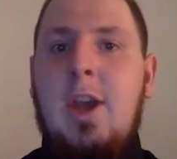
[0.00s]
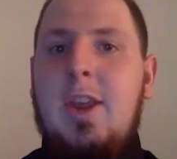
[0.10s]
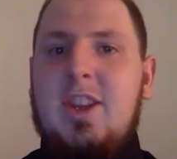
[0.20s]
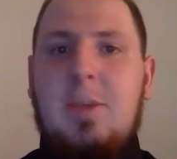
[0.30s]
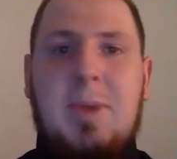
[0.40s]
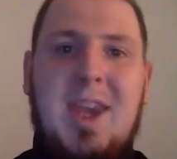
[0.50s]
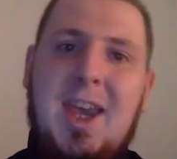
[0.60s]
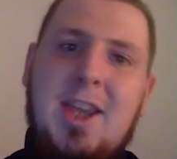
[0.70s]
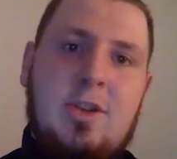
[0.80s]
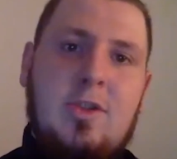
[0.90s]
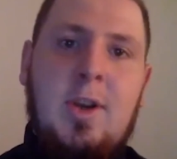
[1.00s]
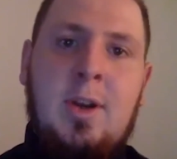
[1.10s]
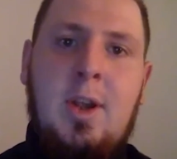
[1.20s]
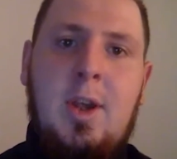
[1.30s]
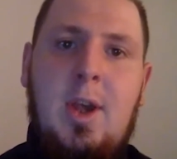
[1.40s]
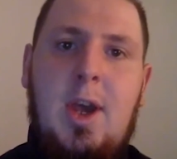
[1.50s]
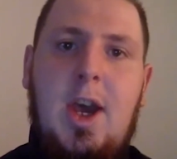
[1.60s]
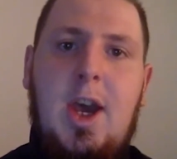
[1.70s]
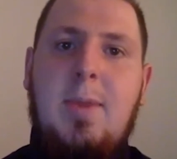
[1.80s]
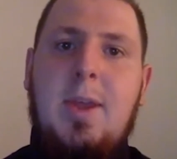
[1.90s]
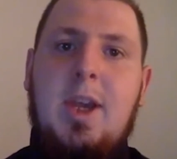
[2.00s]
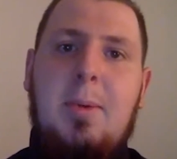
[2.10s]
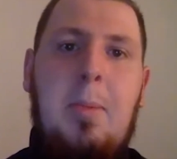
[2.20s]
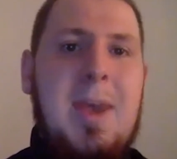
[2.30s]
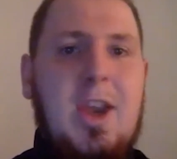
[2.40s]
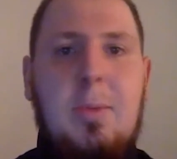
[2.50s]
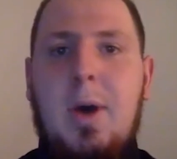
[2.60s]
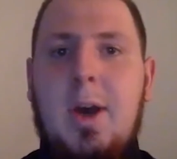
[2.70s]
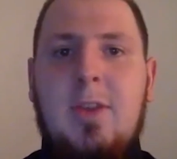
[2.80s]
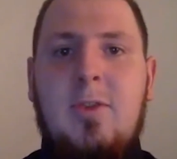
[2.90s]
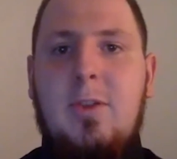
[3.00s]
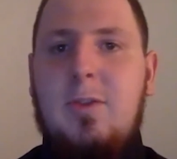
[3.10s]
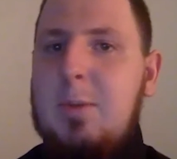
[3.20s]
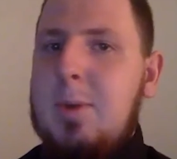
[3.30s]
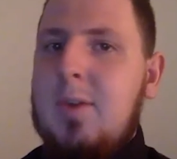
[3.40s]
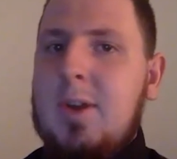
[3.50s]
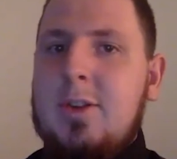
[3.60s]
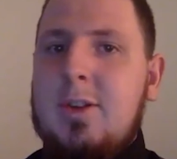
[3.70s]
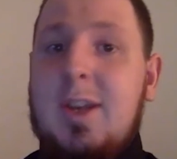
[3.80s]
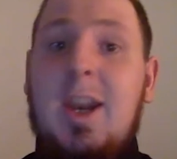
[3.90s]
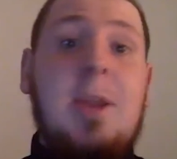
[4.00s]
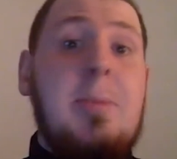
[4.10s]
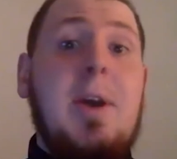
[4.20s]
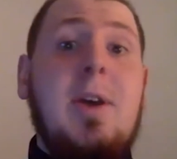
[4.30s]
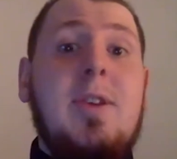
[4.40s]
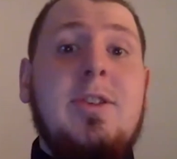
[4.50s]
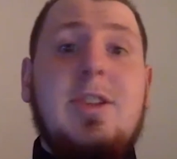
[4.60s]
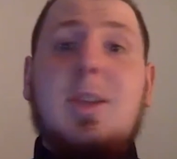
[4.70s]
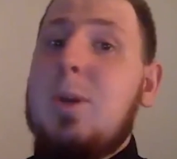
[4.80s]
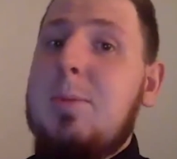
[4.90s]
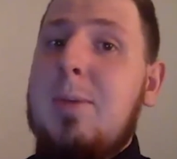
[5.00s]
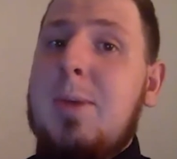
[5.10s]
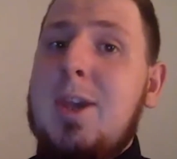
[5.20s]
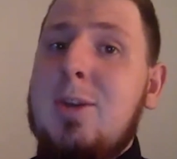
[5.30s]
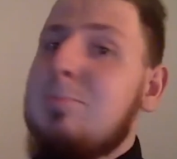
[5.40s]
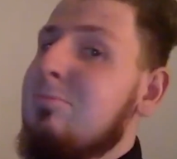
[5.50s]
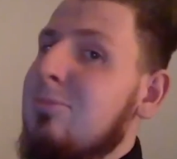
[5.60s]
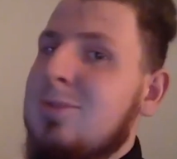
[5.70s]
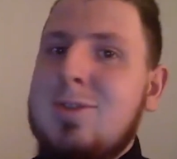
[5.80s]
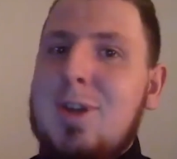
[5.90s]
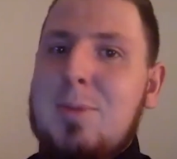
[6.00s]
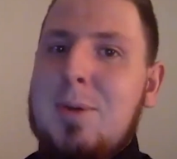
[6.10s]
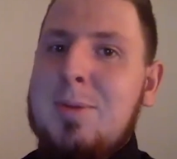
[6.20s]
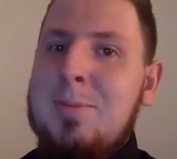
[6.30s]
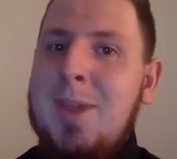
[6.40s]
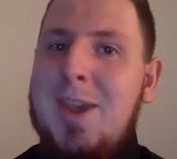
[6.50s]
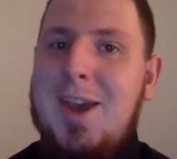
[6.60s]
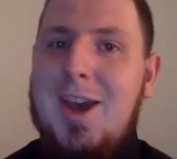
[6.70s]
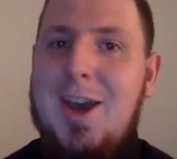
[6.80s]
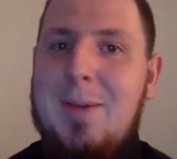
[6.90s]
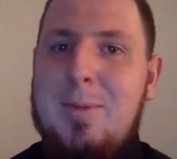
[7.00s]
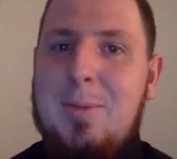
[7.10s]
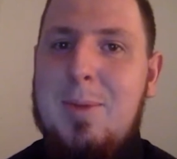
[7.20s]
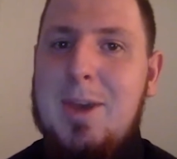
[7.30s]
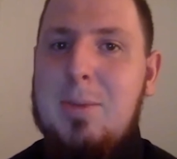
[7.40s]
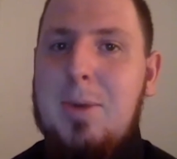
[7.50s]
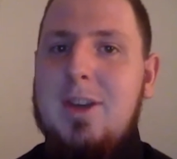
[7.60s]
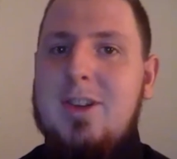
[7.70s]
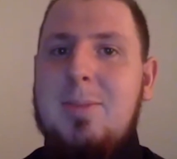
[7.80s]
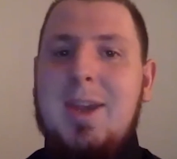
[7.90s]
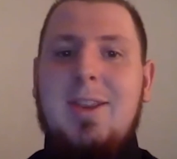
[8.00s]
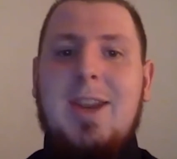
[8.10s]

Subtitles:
There's going to be catering, and they're going to be makeup artists for the female wrestlers and any male wrestlers that want a bit of makeup. It's no problem. There'll be makeup artists to make the day